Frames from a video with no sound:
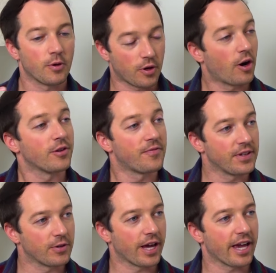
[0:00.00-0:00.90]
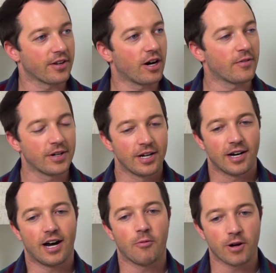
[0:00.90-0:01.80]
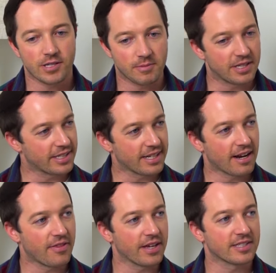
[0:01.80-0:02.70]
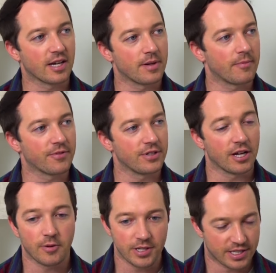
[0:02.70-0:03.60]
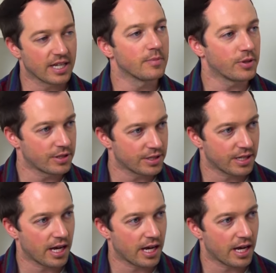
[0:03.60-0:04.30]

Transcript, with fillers: both on the field and off. What are some of the exciting things coming up for you? I know we just said the book just